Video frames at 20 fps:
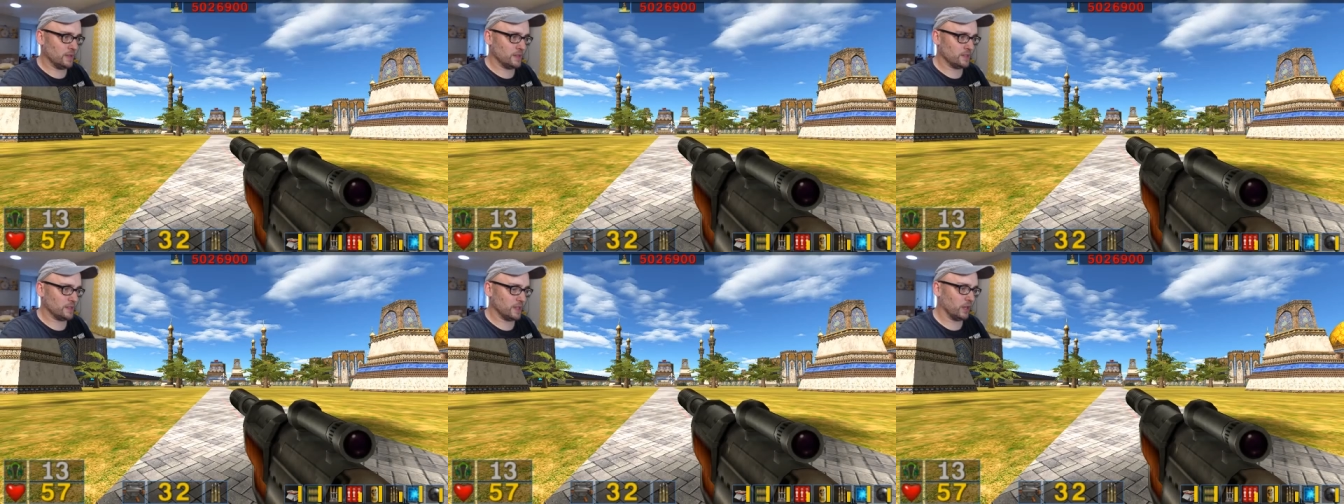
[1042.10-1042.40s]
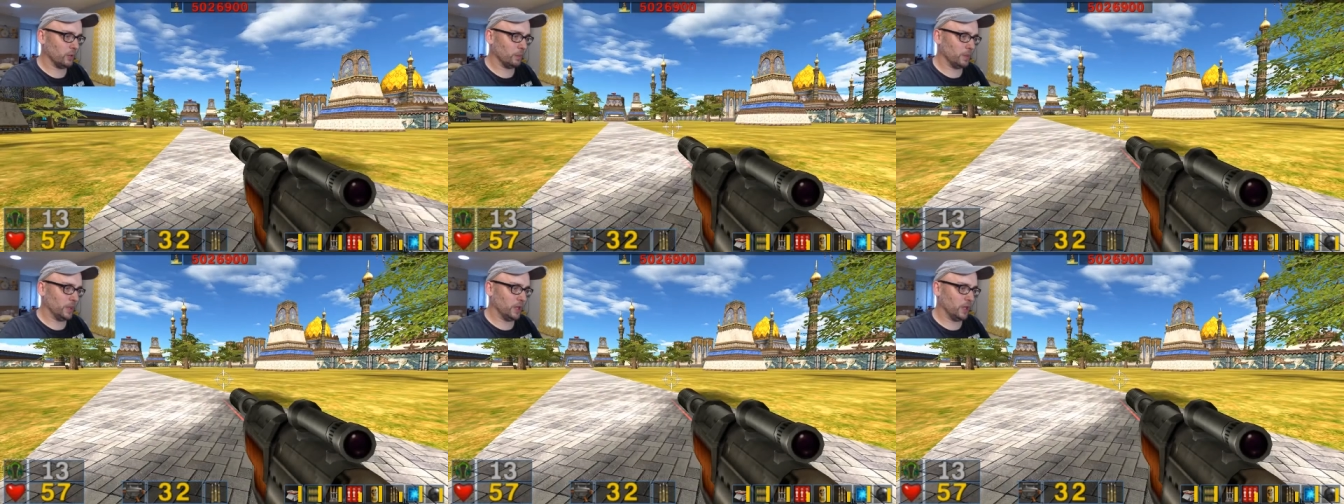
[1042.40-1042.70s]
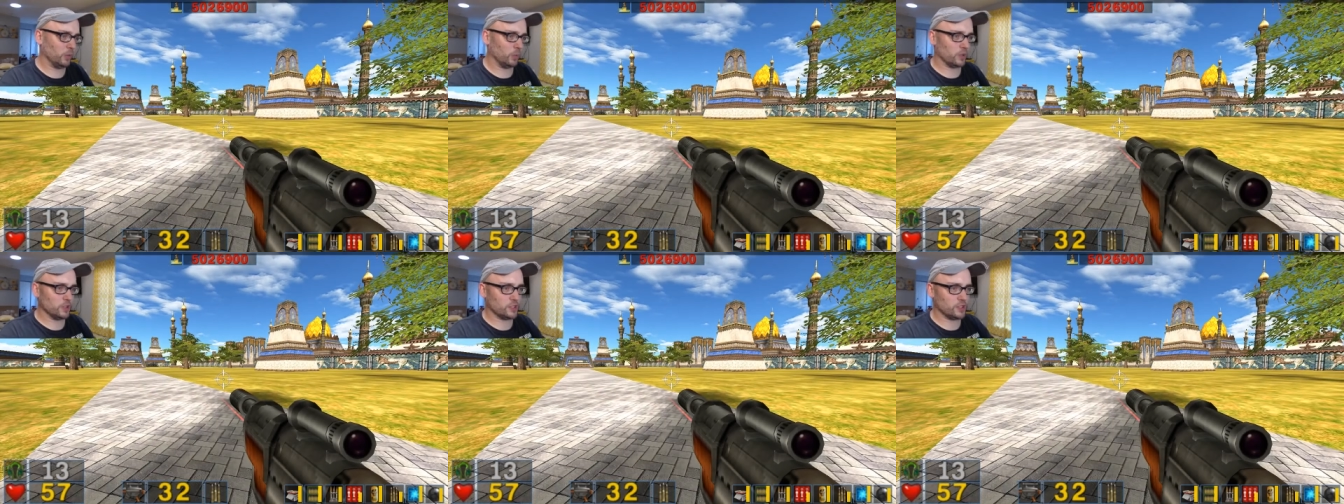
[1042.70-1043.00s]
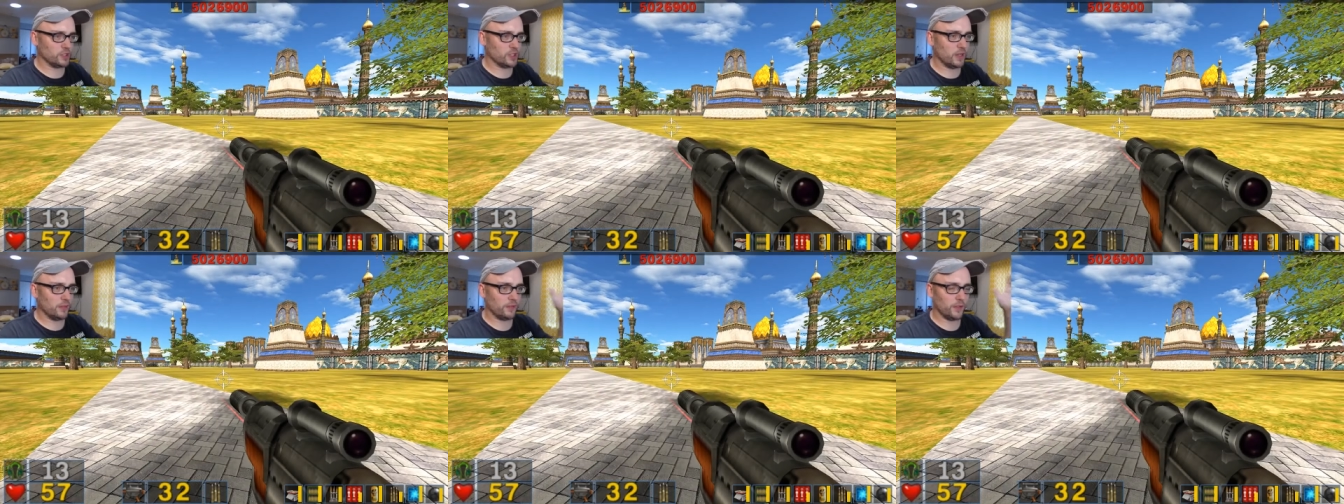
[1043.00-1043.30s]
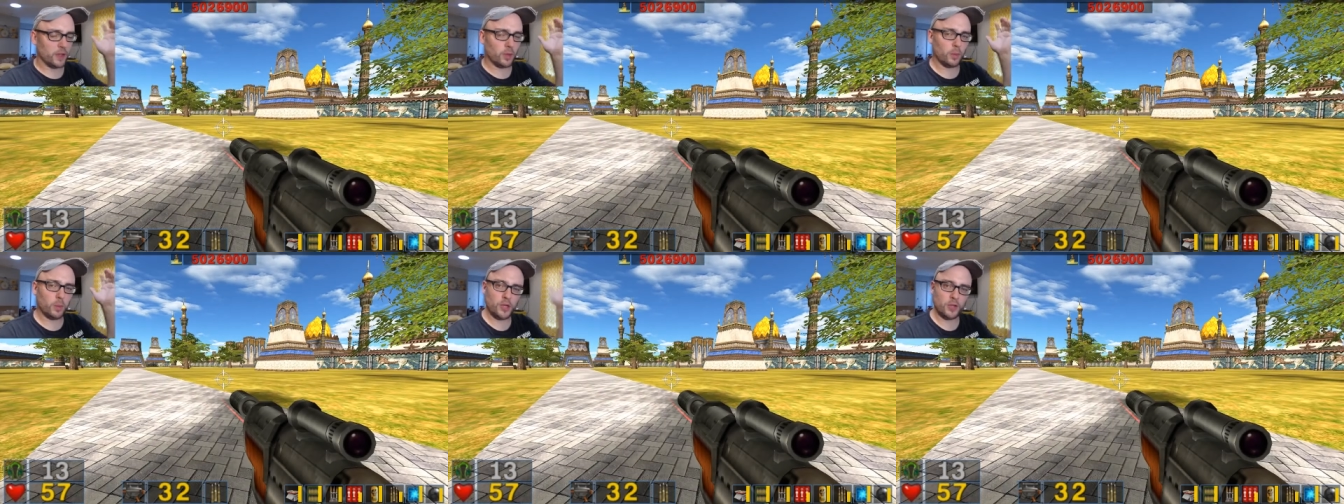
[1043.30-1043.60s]
this LP, where stuff,
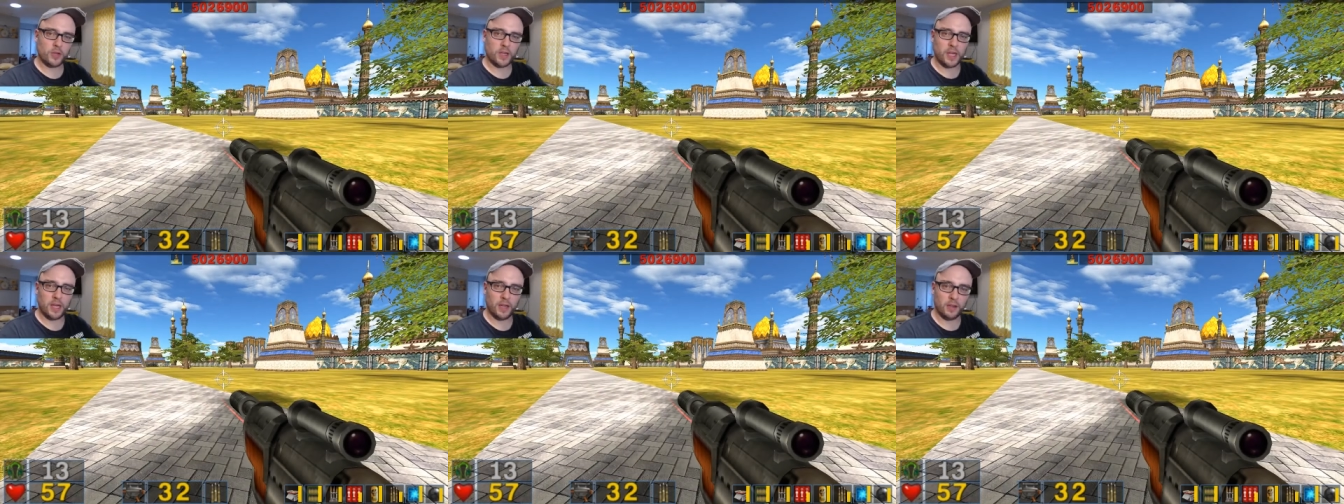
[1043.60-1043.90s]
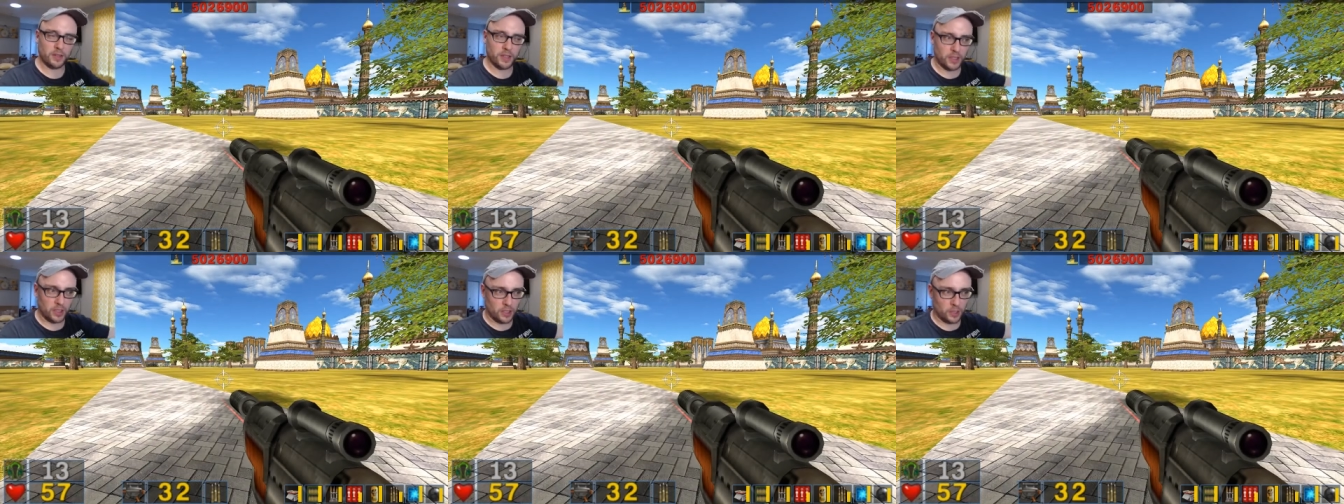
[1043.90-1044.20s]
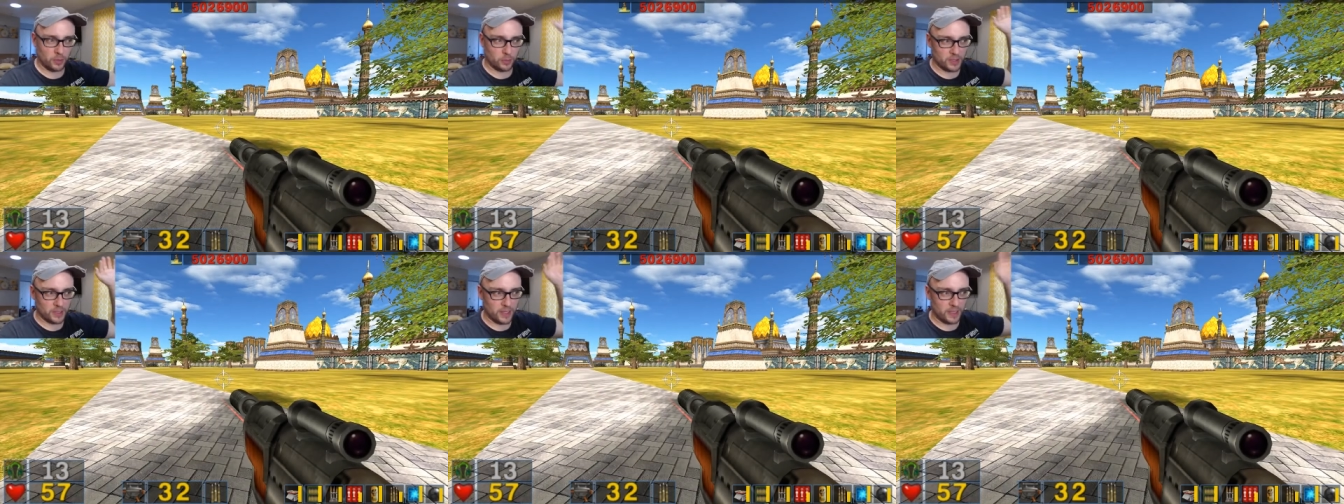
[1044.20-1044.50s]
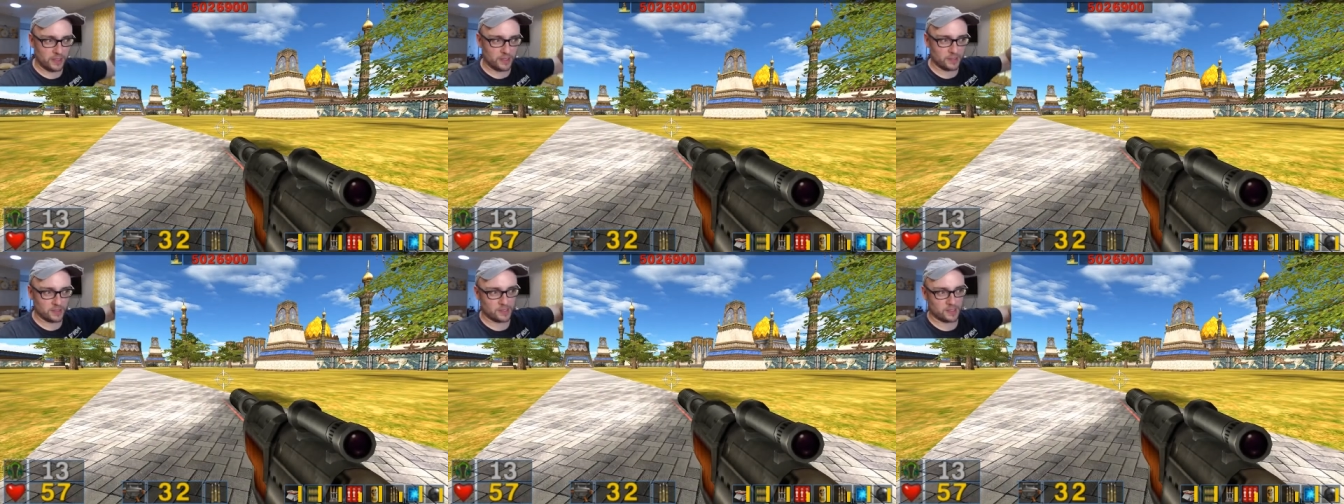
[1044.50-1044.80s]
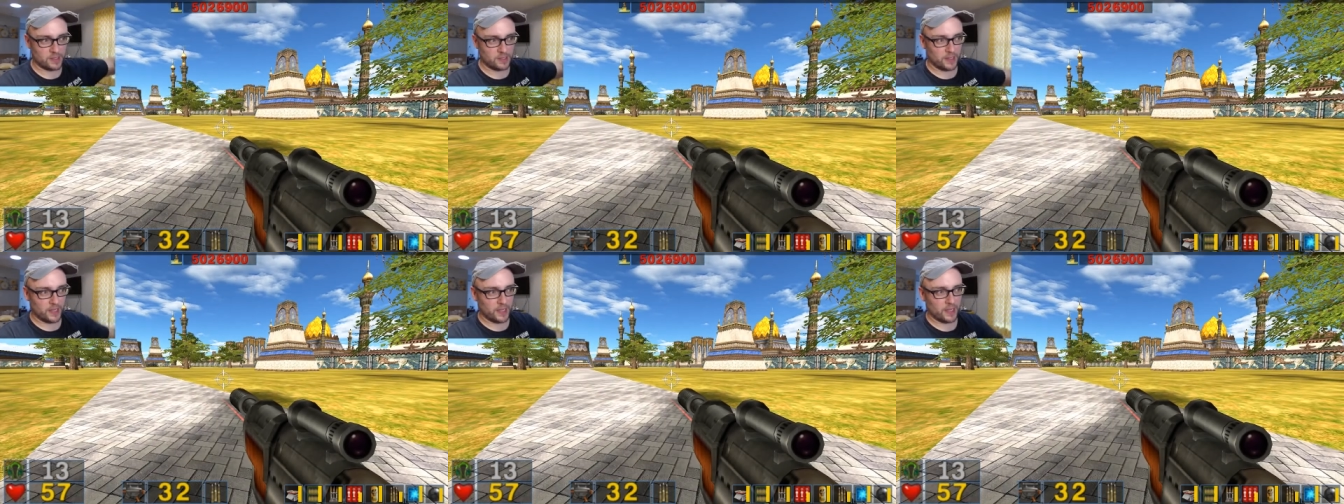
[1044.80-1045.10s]
like when you killed it, it would kind of
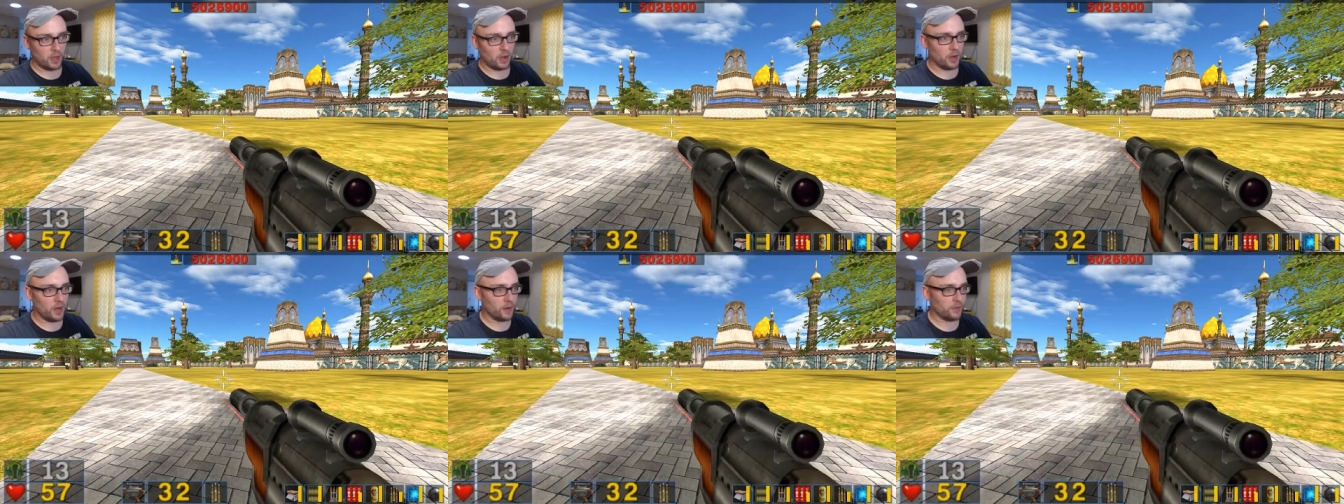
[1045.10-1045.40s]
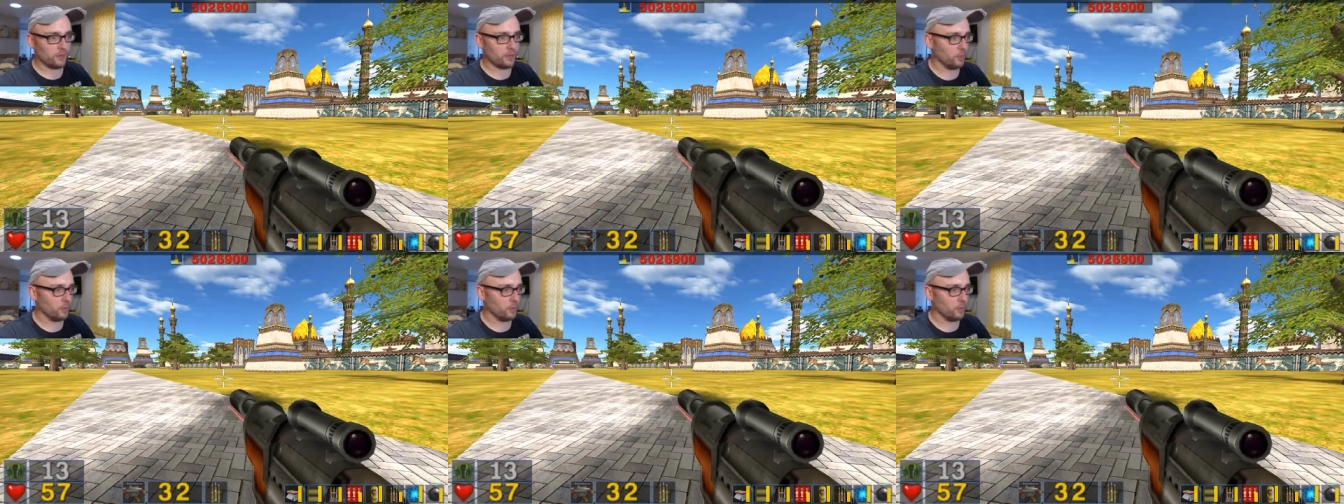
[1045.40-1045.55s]
slink off